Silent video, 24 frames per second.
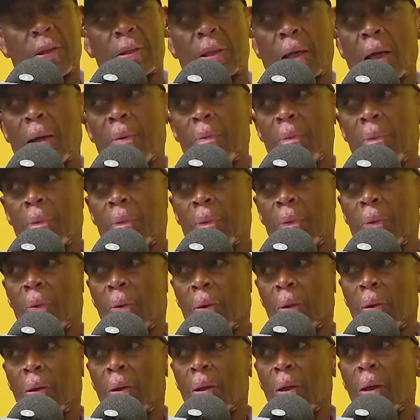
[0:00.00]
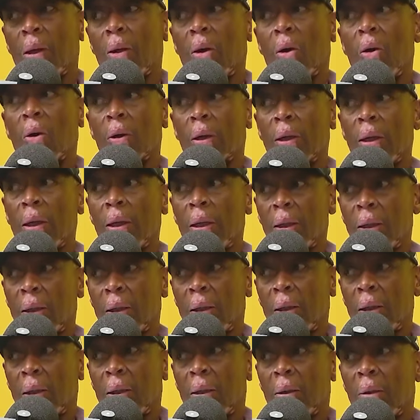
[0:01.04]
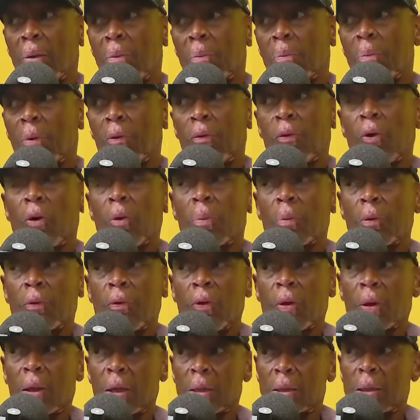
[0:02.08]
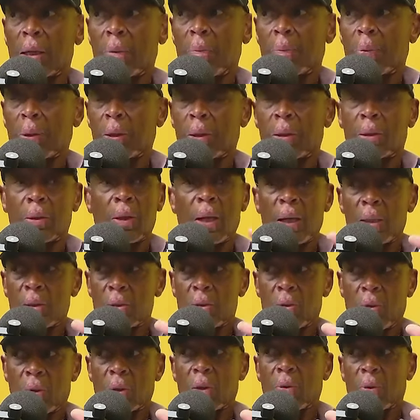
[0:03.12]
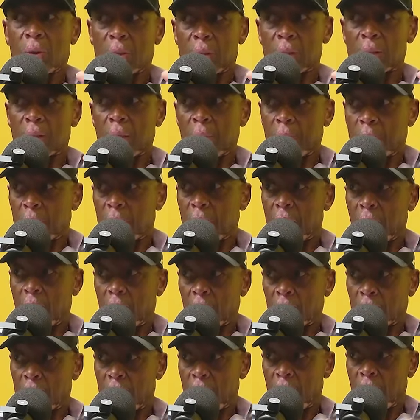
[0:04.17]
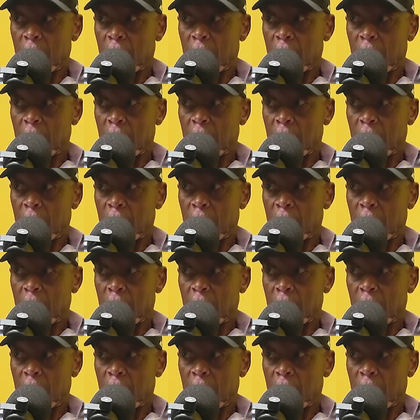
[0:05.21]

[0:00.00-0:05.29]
game in Orkney before before the stampede. You guys know there was a stampede in Orkney.